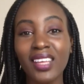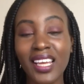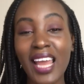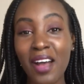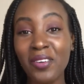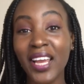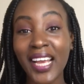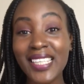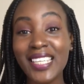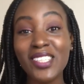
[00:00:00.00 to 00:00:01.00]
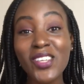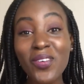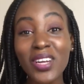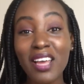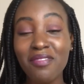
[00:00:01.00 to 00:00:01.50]
Now, like I said,
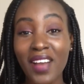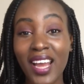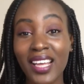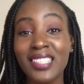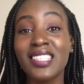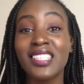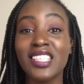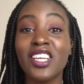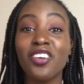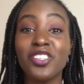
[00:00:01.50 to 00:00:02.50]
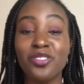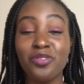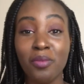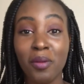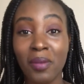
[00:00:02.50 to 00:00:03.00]
don't let finances discourage you
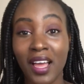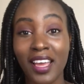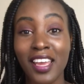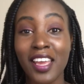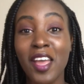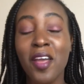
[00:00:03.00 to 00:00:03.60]
from applying,